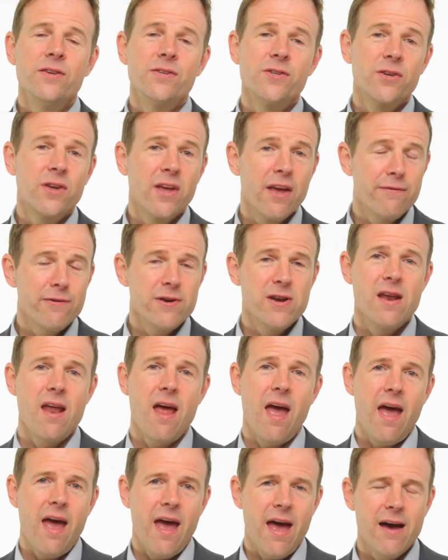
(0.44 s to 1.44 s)
So given
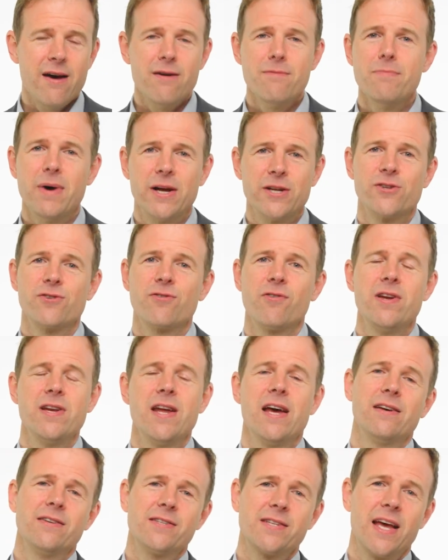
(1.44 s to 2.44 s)
how much
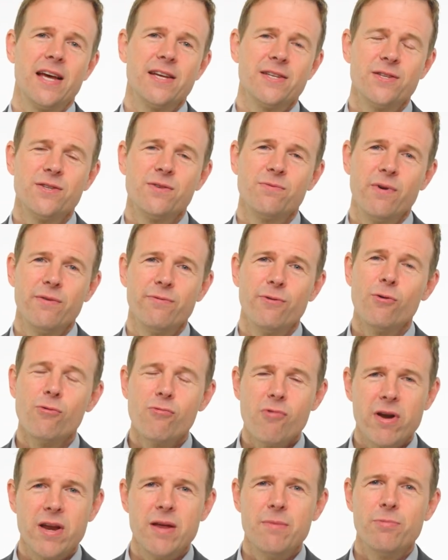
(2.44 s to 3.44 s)
greenhouse gases we've
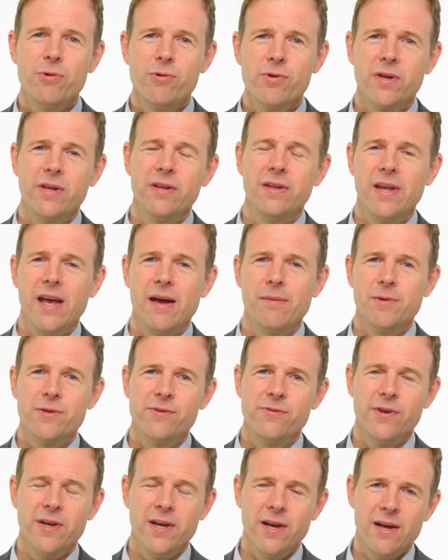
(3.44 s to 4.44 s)
already put in the
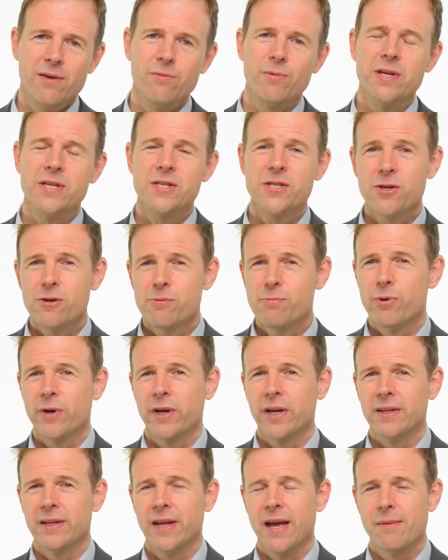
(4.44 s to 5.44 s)
atmosphere, and we're still
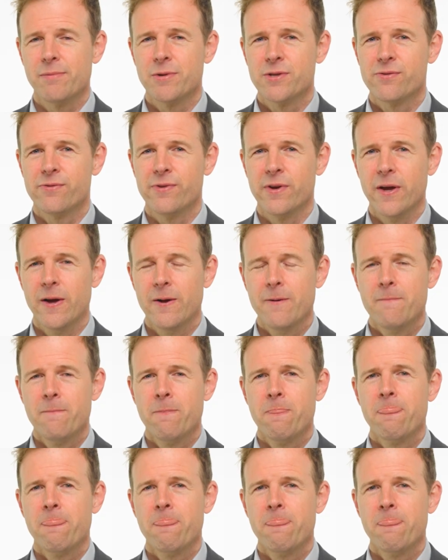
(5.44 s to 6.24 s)
putting in the atmosphere,